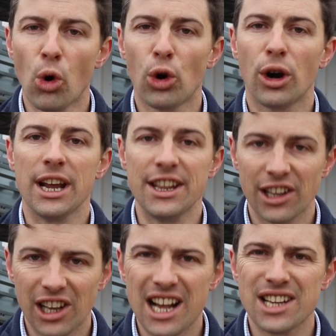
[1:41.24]
Or in
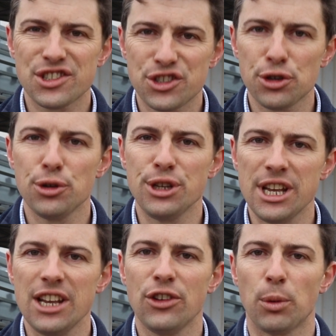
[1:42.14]
the last 2
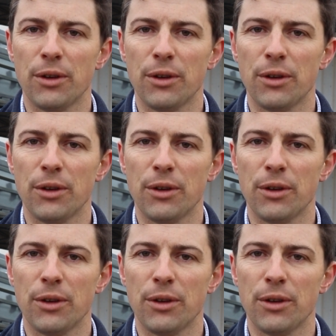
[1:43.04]
years,